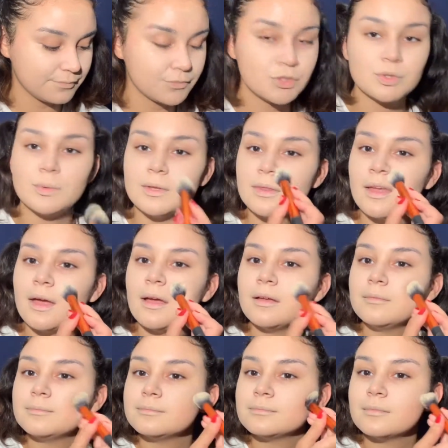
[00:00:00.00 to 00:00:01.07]
doing that.
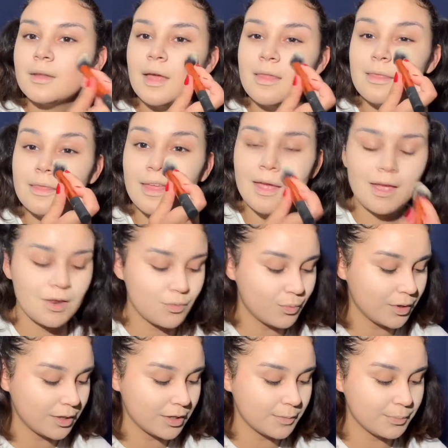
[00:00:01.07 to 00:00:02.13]
And then
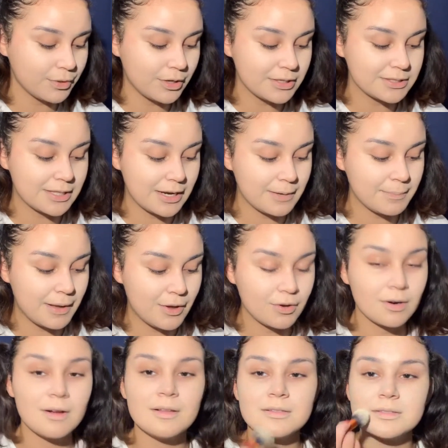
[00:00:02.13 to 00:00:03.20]
we're gonna put our setting powder
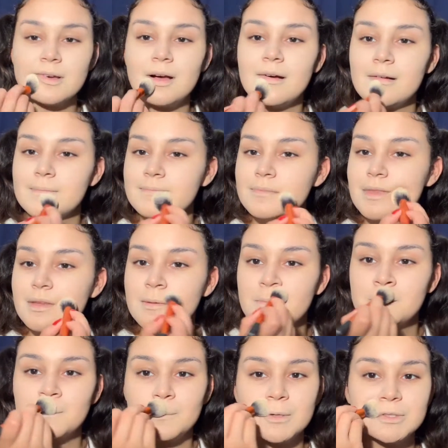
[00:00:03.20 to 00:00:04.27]
on top,
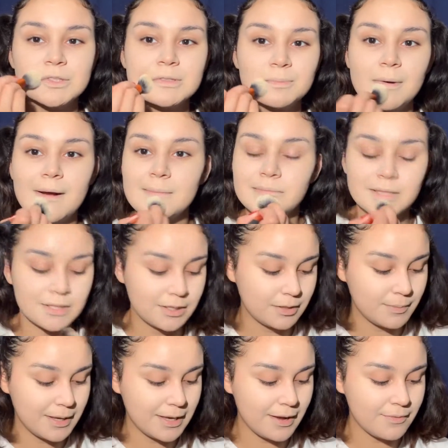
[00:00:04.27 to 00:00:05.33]
which is probably gonna
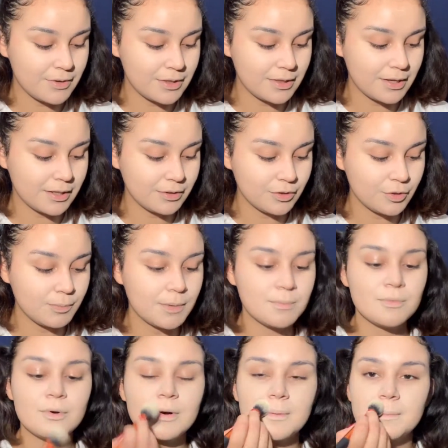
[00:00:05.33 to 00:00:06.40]
make everything a little bit
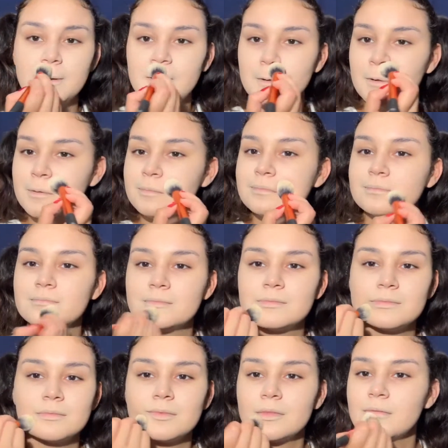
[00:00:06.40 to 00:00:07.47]
more pale,
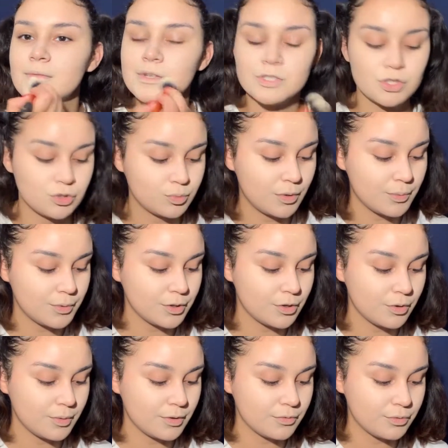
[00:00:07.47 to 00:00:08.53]
which is what we're
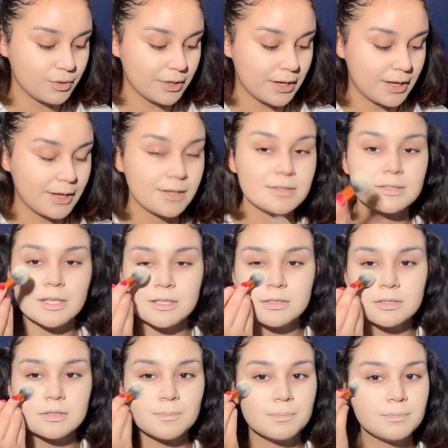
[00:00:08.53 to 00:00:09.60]
going for, guys.
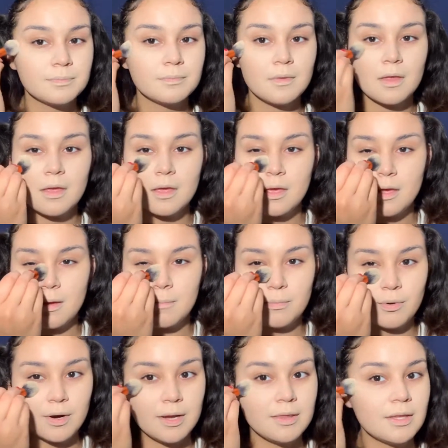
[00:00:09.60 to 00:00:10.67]
Let's
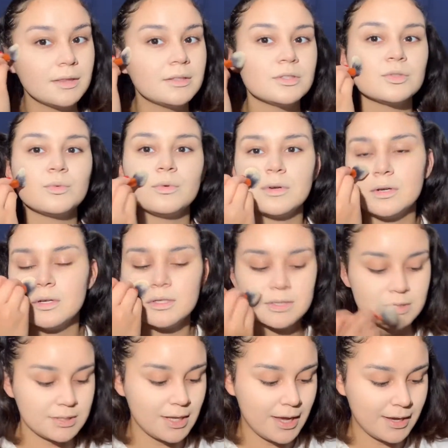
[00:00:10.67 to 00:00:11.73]
pray that this
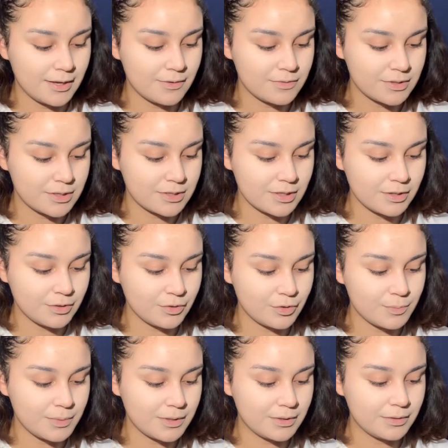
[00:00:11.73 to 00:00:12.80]
works and gives us a little
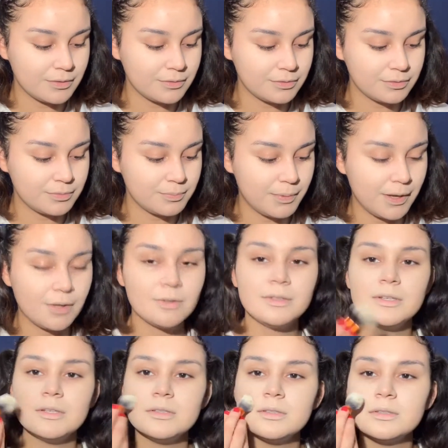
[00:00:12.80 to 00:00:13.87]
bit of
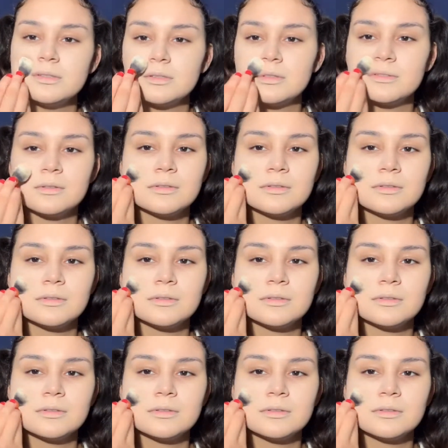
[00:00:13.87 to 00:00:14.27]
paleness,